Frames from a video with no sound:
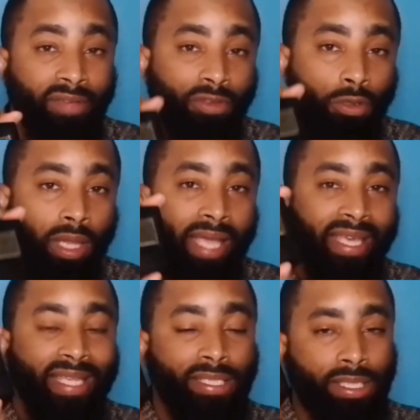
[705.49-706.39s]
if you like
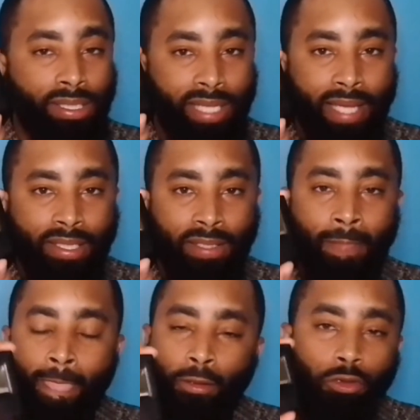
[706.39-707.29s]
incense satin,
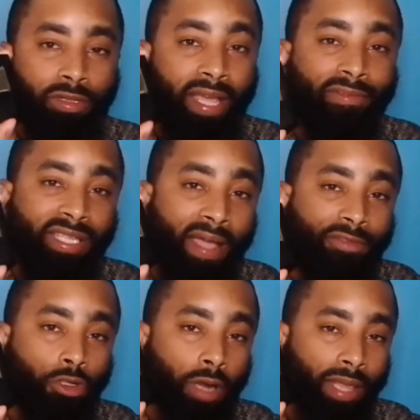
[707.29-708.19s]
you definitely have
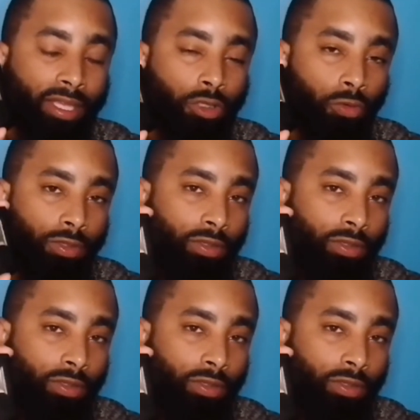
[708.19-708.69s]
to try this one.